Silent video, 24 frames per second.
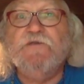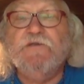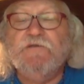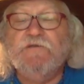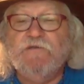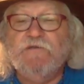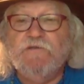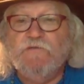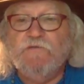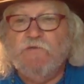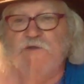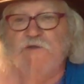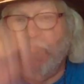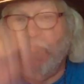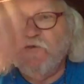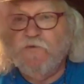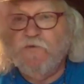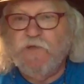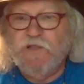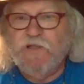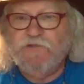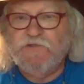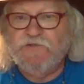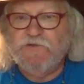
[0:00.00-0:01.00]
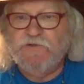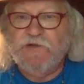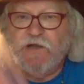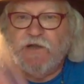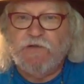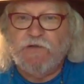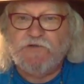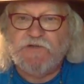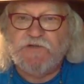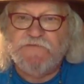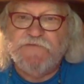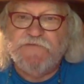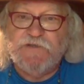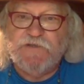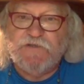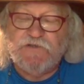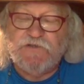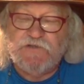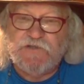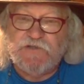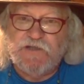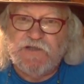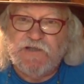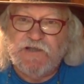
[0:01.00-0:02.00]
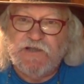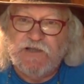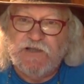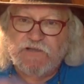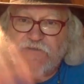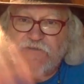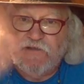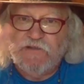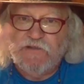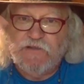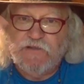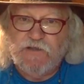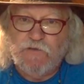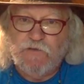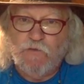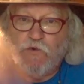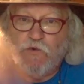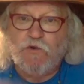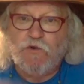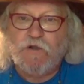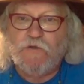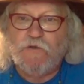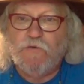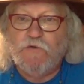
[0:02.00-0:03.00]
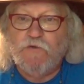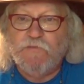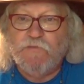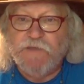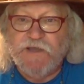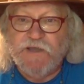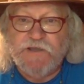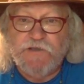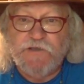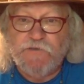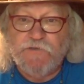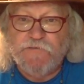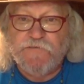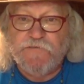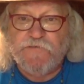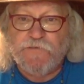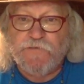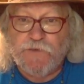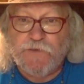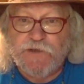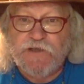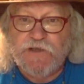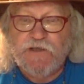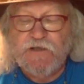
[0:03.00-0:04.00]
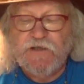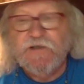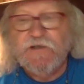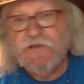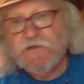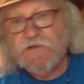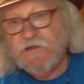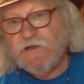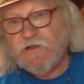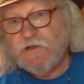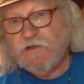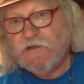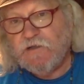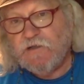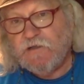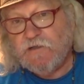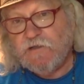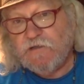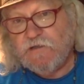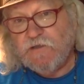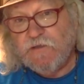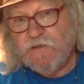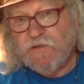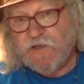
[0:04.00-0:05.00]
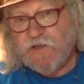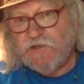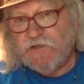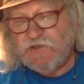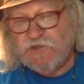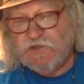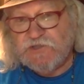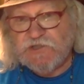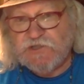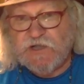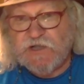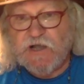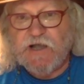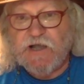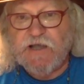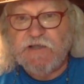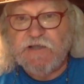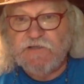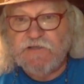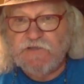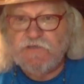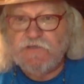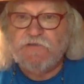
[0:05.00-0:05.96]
when you entered Auschwitz, they had the thing "Work will make you free," and that just hides.